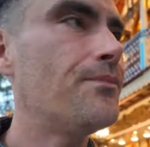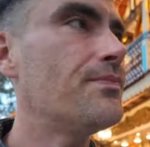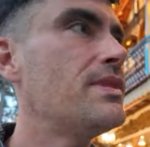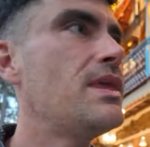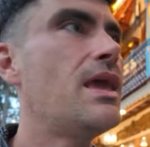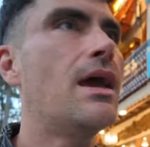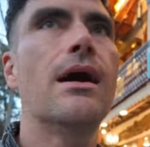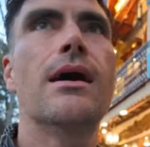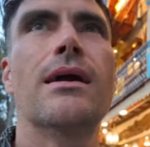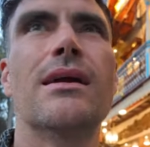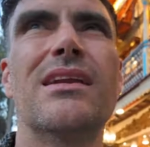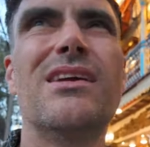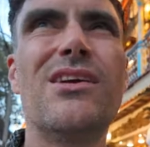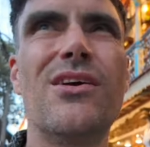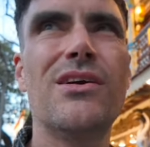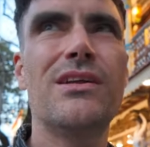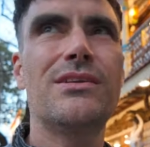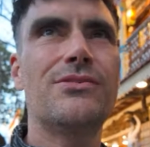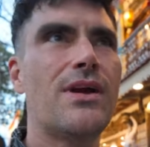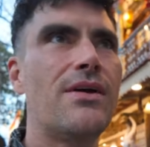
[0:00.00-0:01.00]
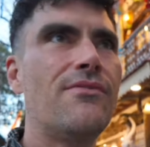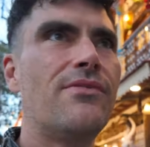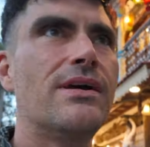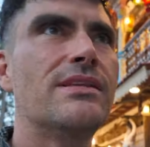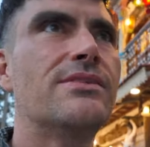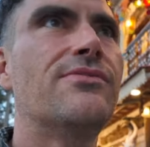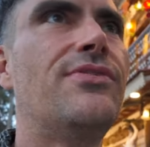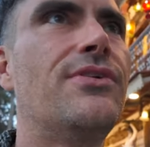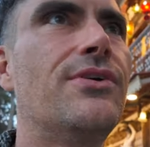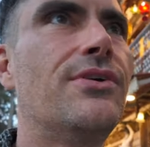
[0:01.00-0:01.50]
Yeah, I'm gonna go try and
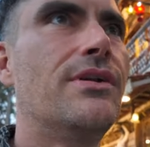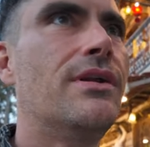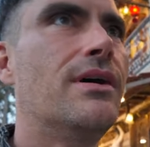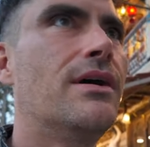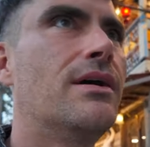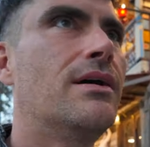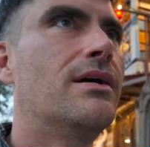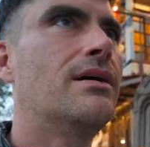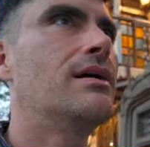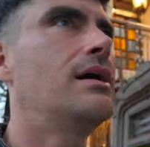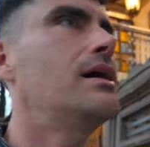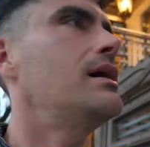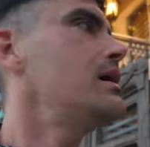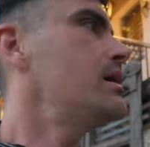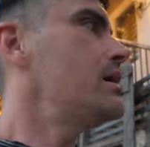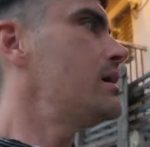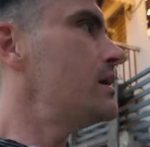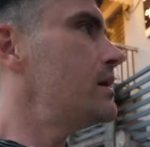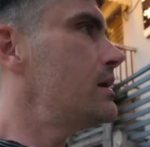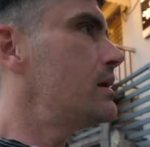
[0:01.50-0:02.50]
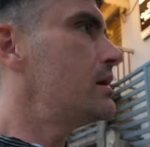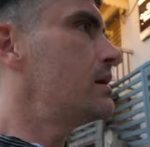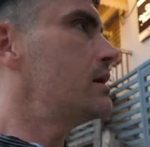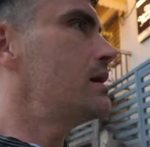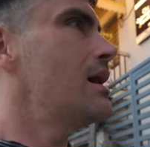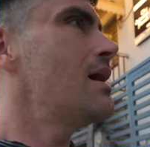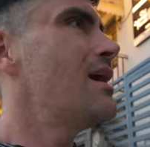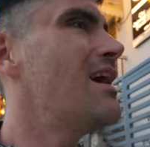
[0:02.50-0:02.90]
find some food. I